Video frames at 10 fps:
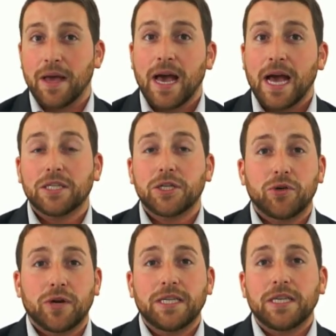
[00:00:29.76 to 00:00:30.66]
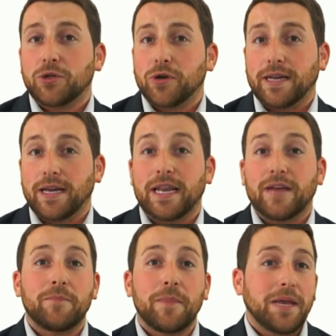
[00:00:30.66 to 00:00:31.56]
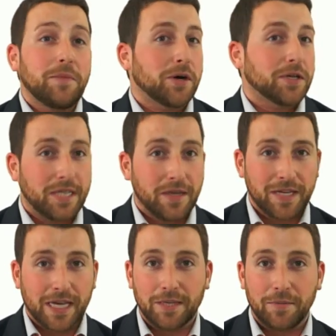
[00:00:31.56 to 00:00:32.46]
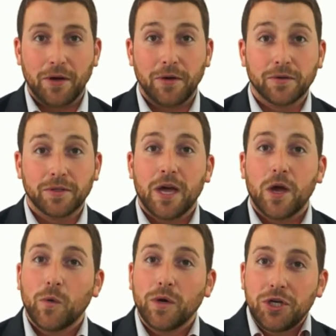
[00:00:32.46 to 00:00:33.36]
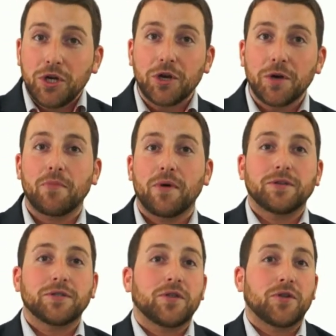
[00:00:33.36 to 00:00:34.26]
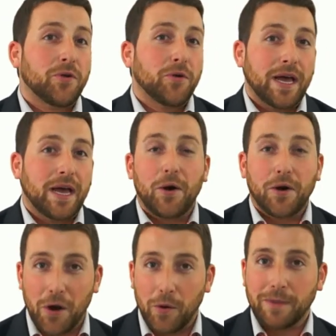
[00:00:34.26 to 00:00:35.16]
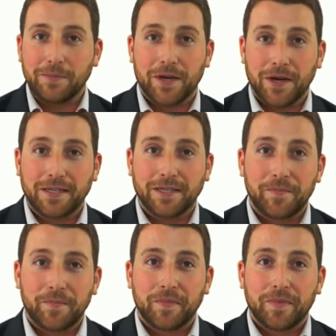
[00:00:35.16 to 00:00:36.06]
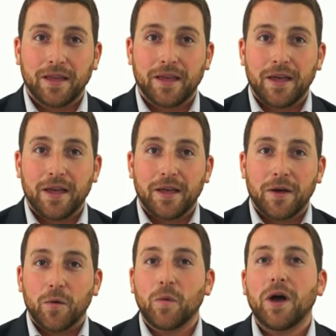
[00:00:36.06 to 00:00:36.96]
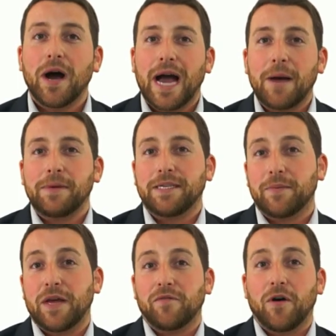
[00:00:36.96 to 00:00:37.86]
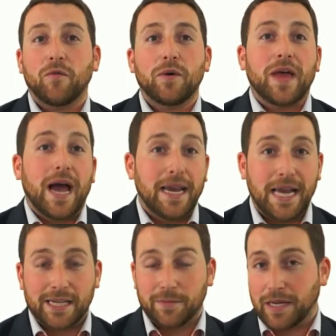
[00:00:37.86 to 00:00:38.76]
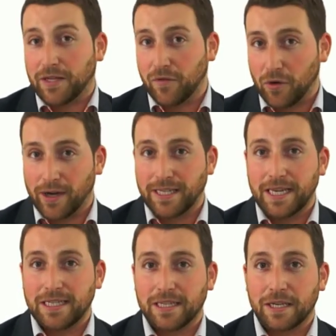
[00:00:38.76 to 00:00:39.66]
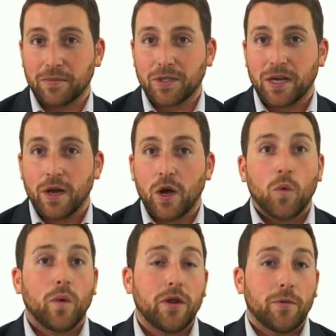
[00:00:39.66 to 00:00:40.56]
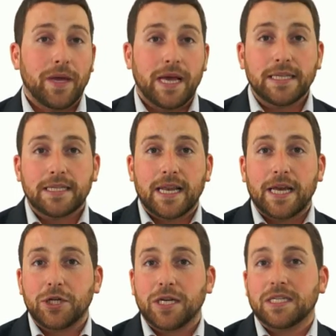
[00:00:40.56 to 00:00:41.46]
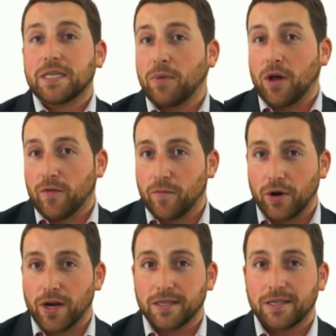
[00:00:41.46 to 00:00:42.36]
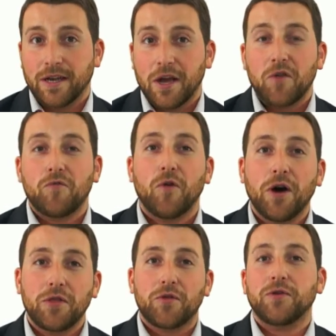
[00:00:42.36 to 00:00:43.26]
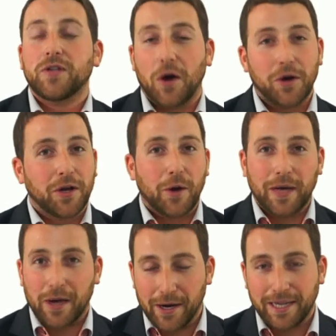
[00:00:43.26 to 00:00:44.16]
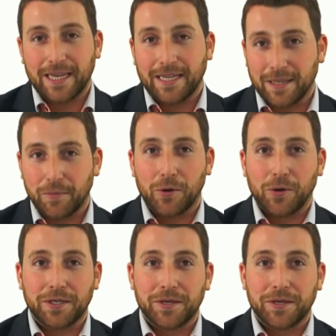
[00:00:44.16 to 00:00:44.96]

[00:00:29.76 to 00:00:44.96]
as a trusted trader and have many positive testimonials which you can browse through here on our website. We are happy to be involved with any aspect of your IT systems, whether it be installation and supply of products, right through to ongoing IT support.